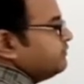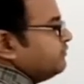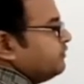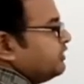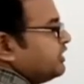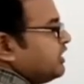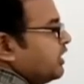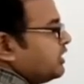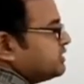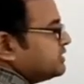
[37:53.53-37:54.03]

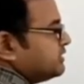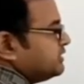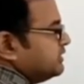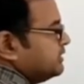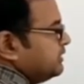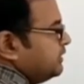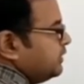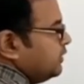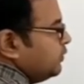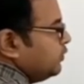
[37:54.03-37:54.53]
We got
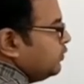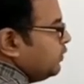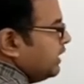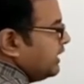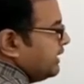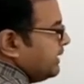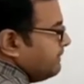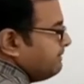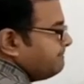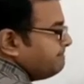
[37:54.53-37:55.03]

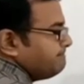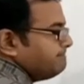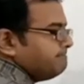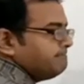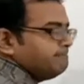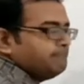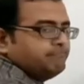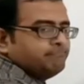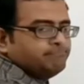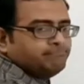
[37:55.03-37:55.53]
one
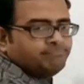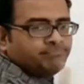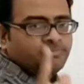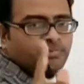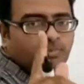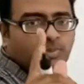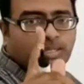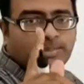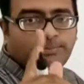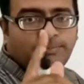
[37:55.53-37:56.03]

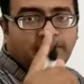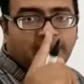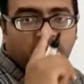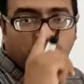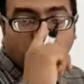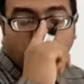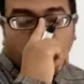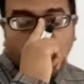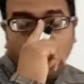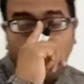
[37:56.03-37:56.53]
pair
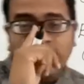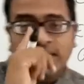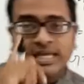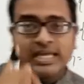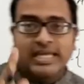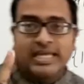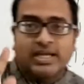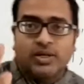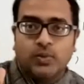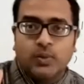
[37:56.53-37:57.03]
of
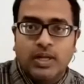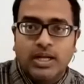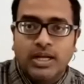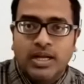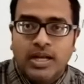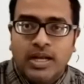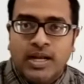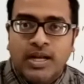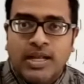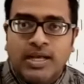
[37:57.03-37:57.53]

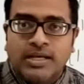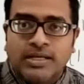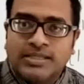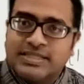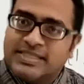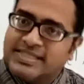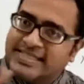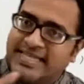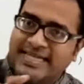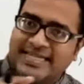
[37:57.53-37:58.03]
equal
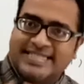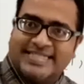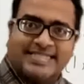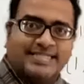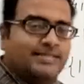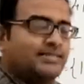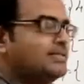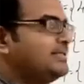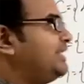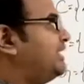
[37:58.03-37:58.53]

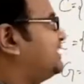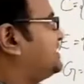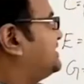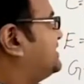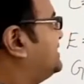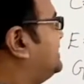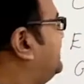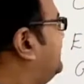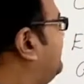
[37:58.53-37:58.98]
sets. Next,